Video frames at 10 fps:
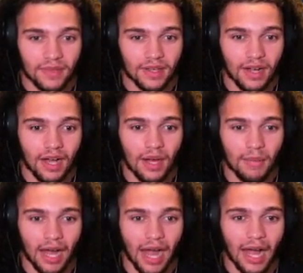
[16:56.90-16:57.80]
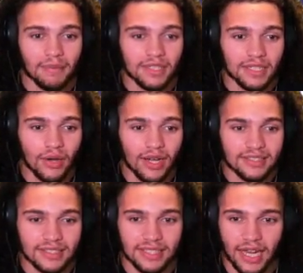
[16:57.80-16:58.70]
I'm going to go ahead
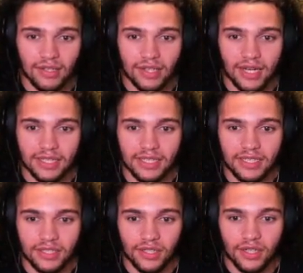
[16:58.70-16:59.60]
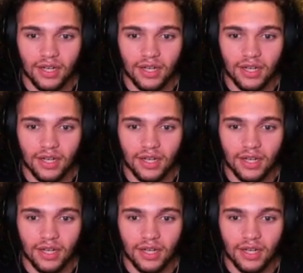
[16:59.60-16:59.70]
skedaddling out of here.